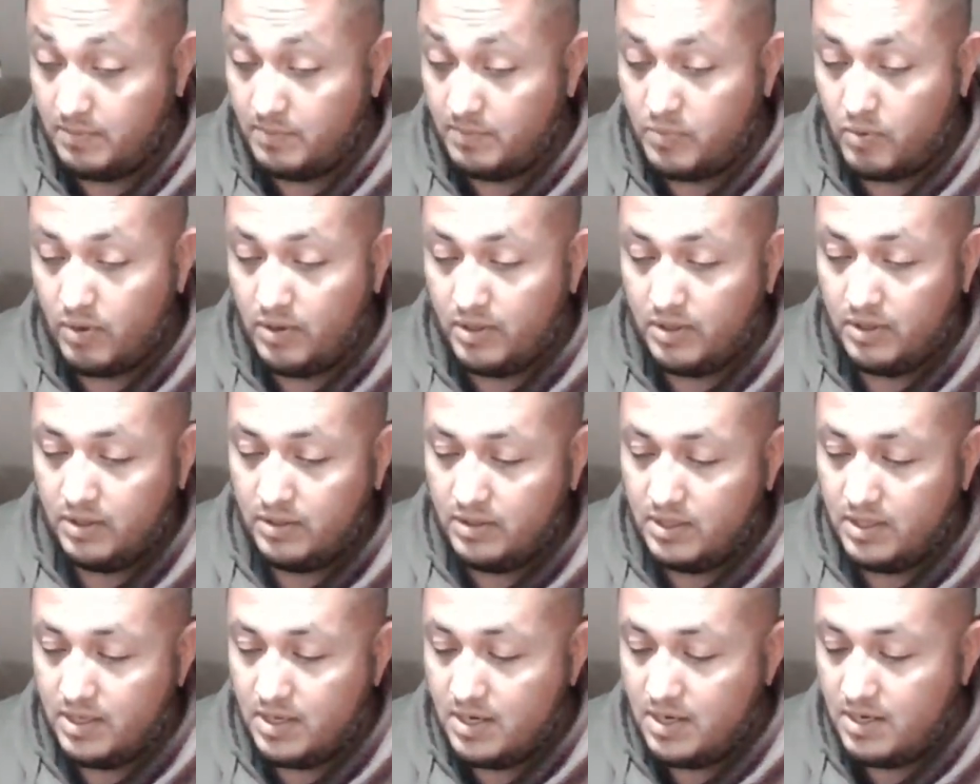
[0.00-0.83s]

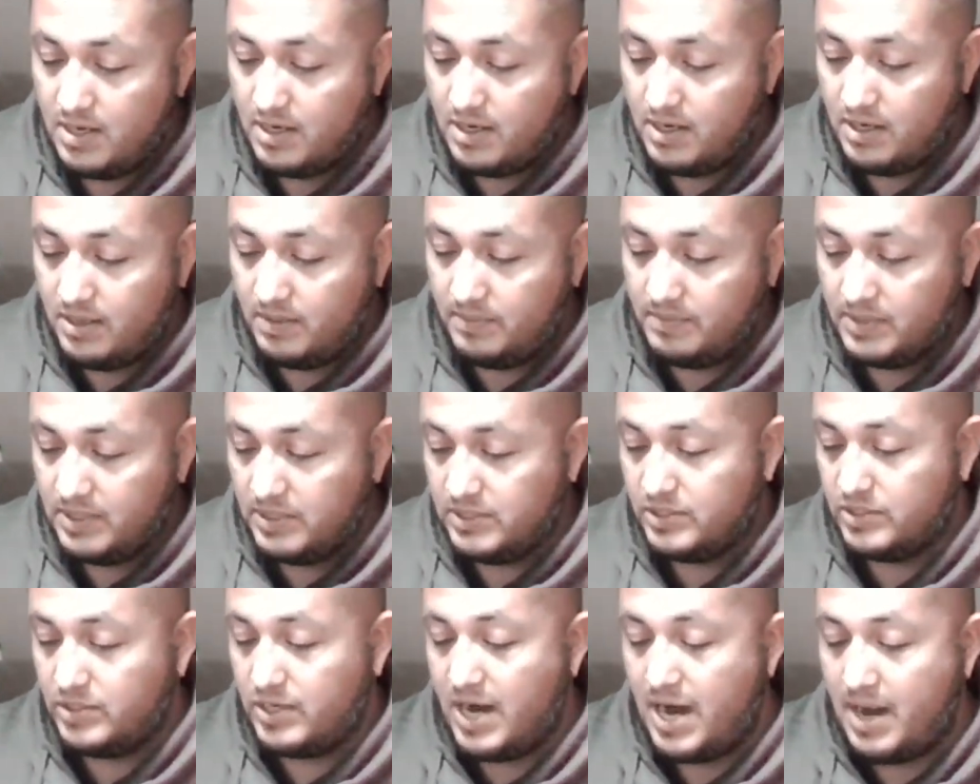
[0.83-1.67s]
important,
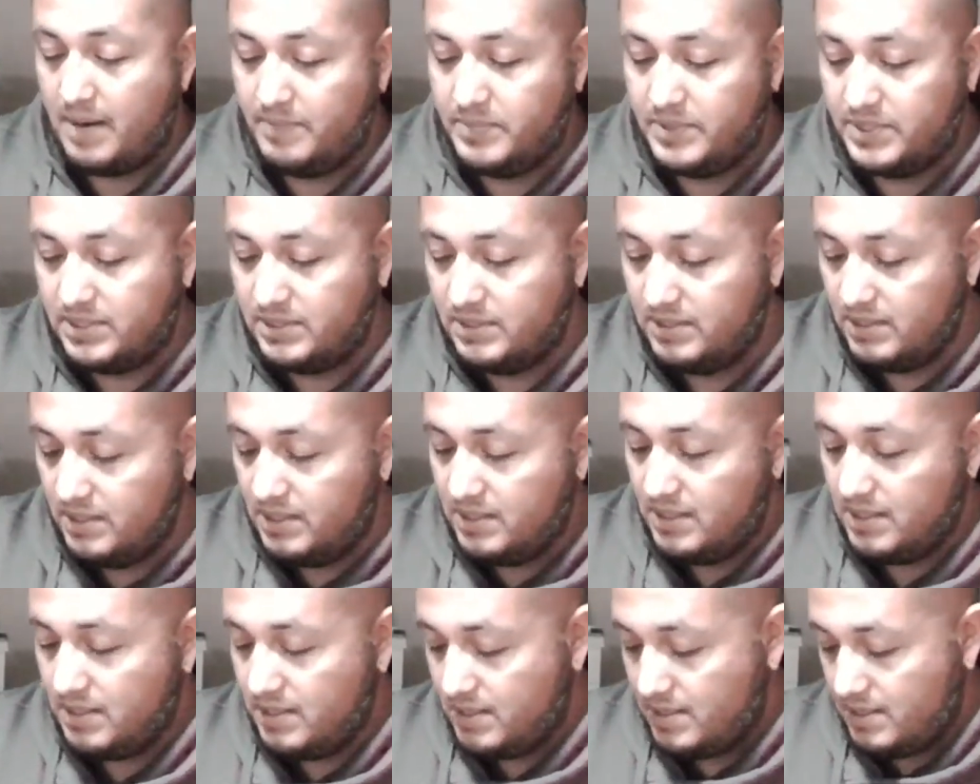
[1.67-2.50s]
good
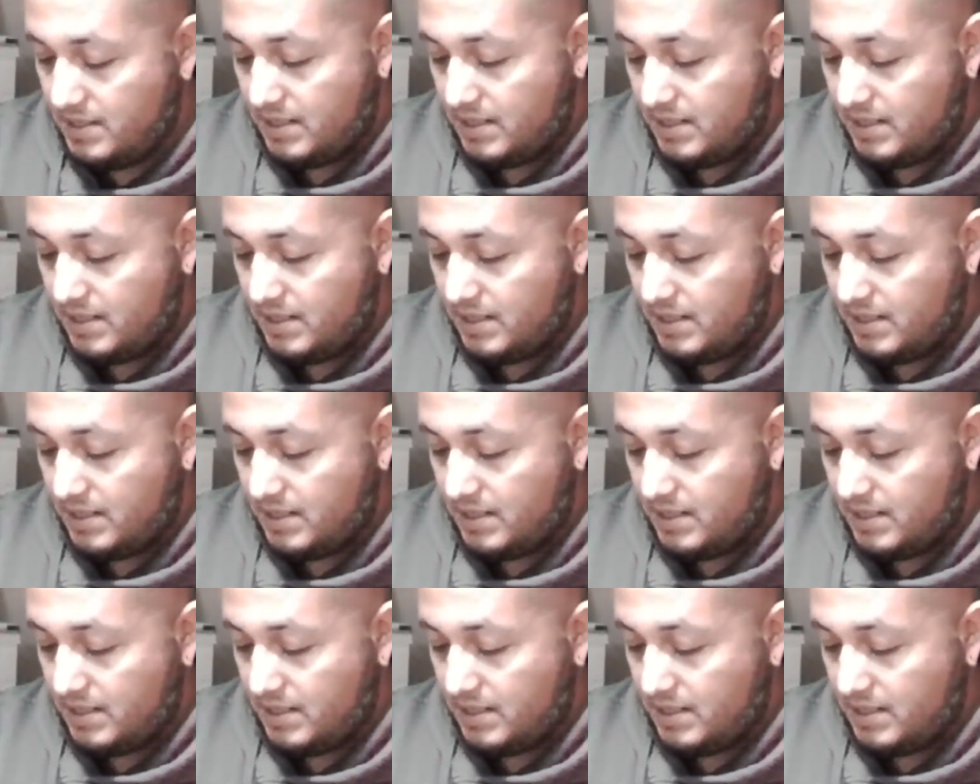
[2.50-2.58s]
straps.